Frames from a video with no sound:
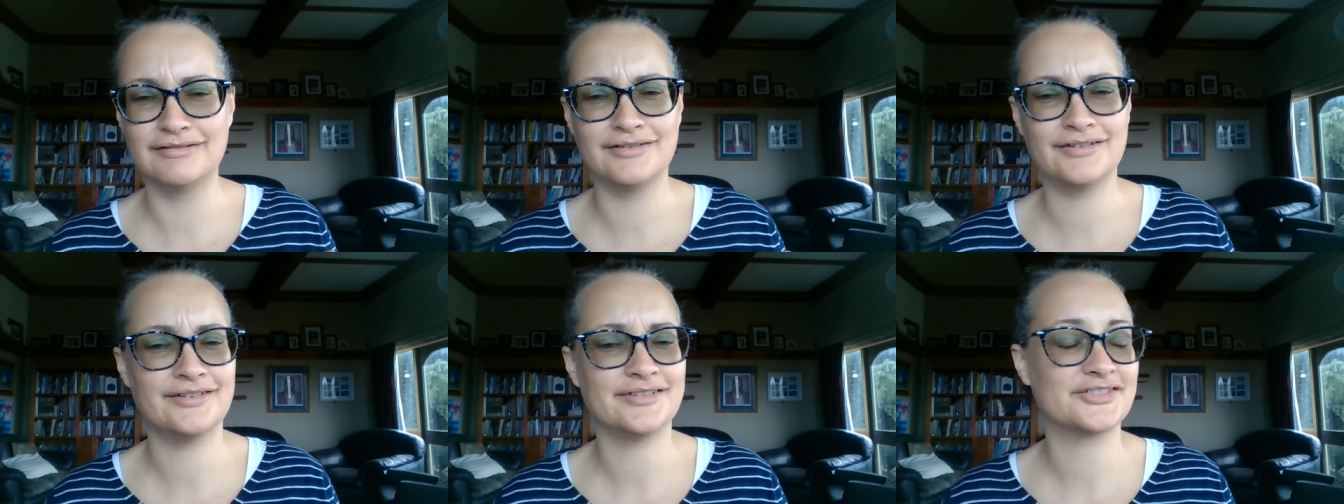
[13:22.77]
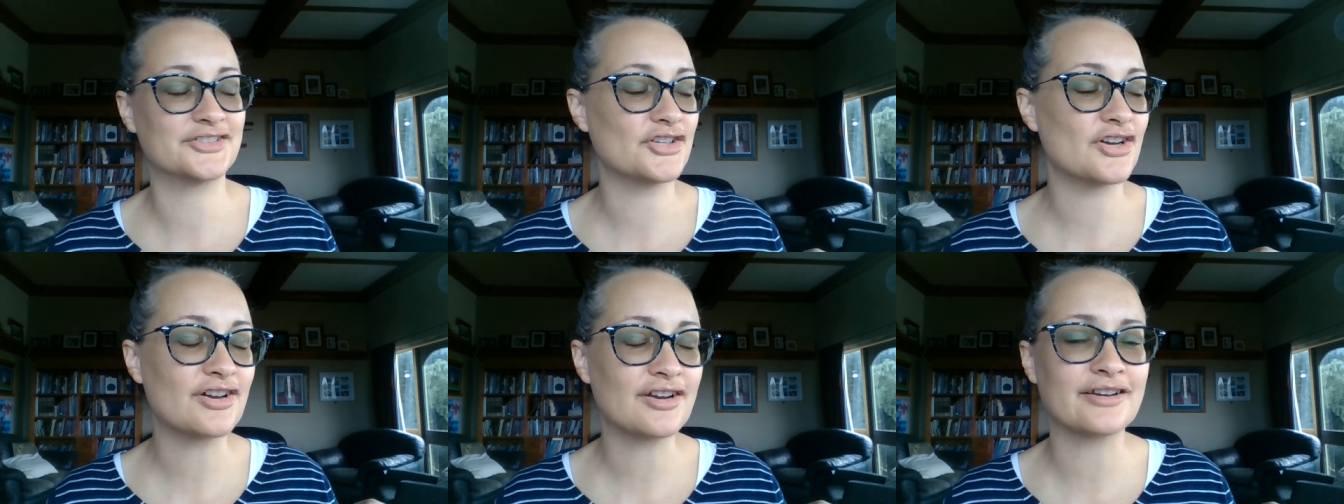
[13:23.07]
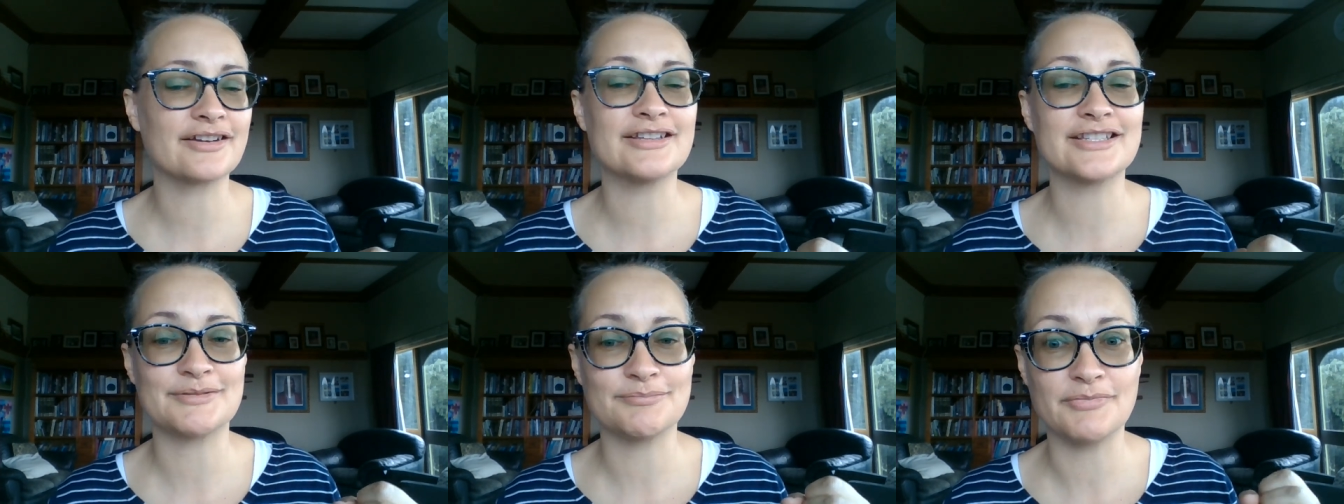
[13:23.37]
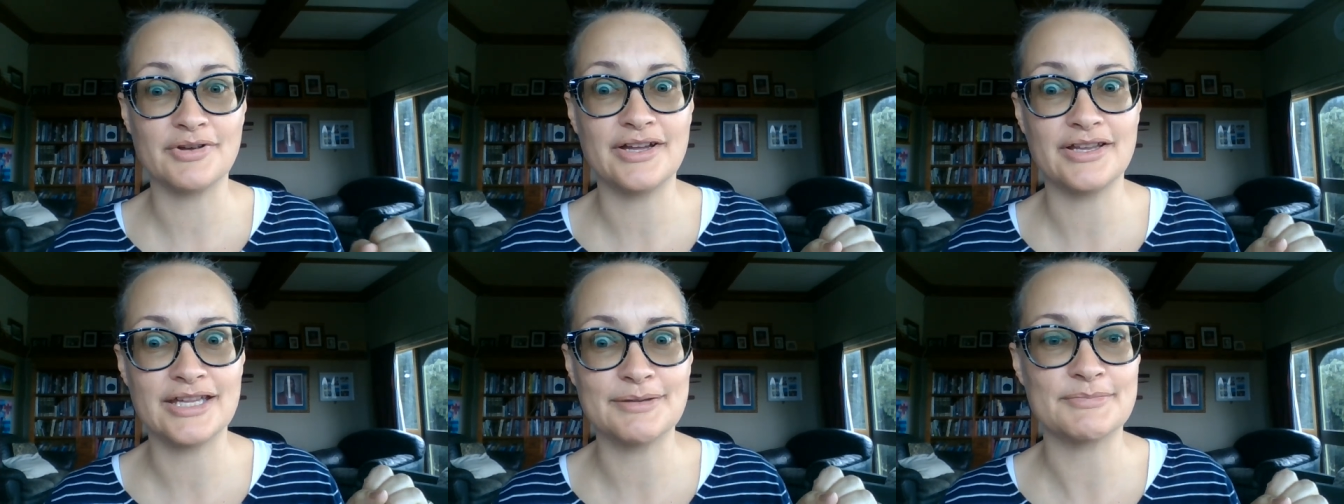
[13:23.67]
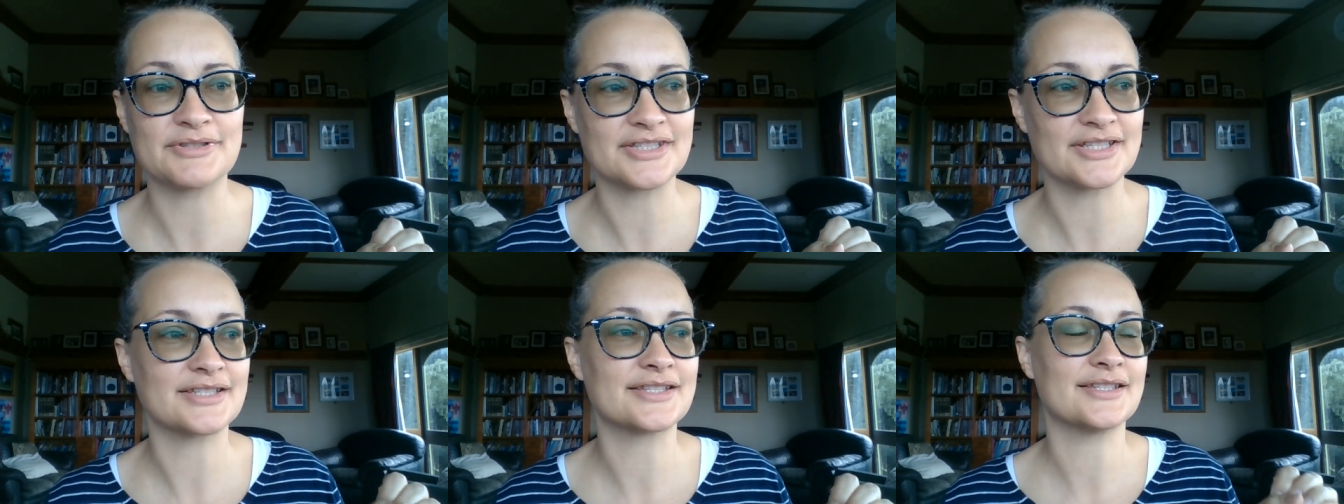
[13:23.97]
Oh, chocolate is my
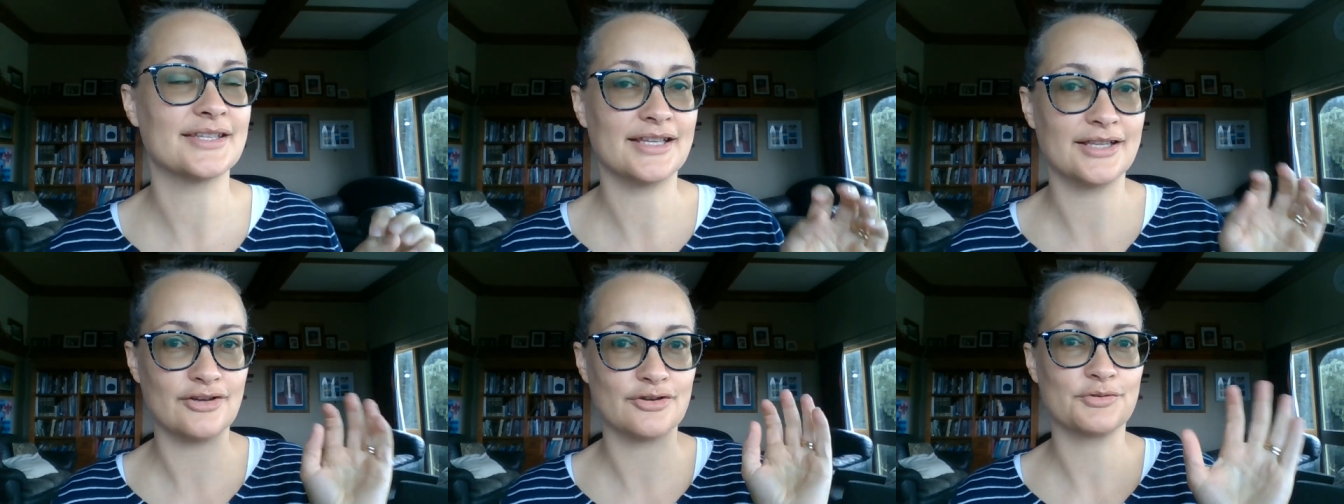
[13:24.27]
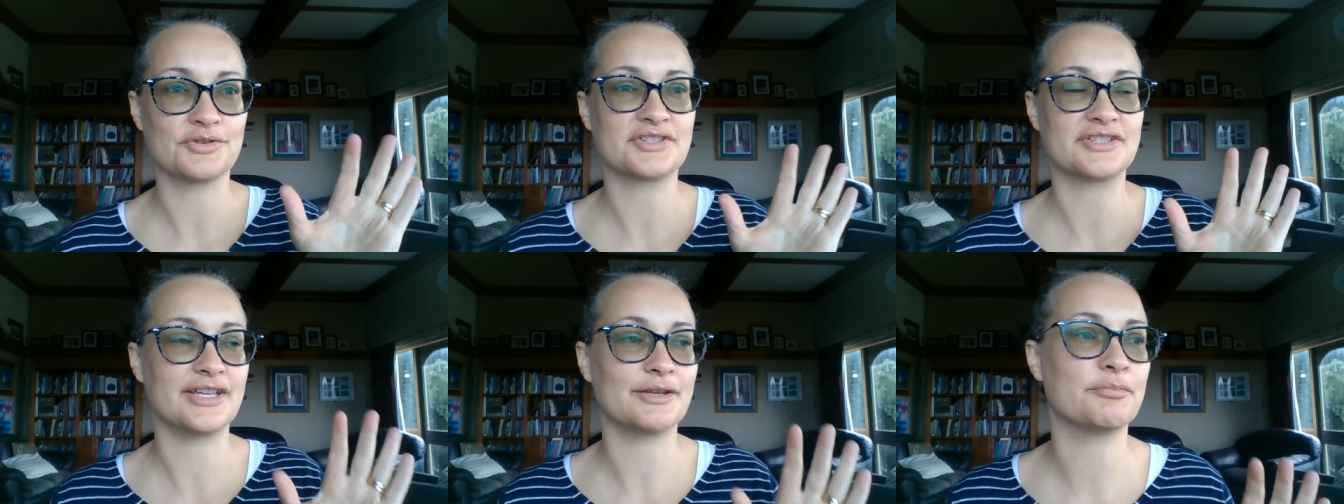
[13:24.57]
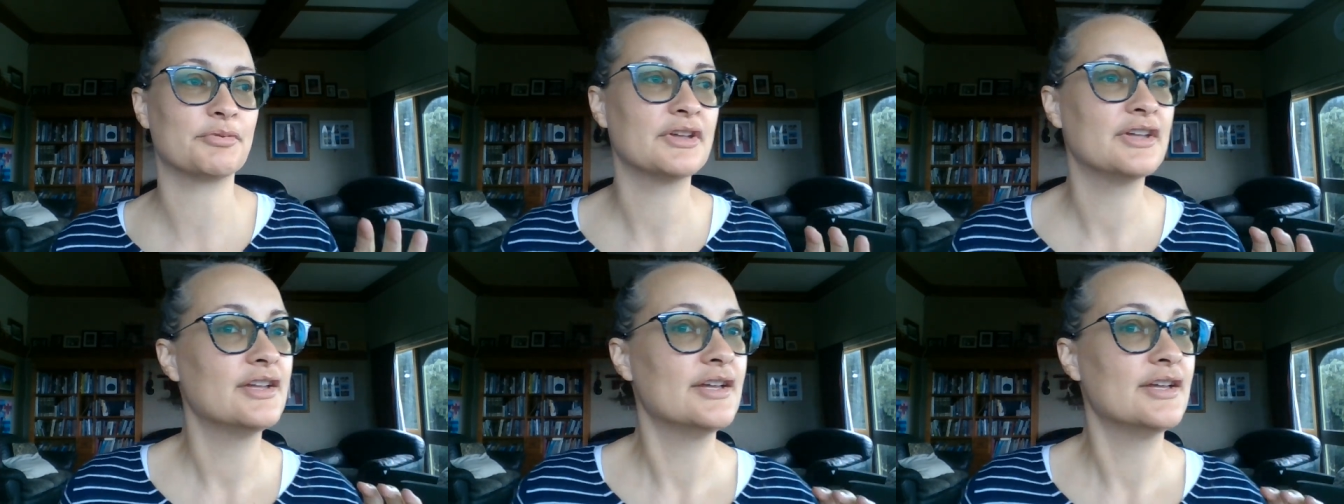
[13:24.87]
nemesis along with sleep.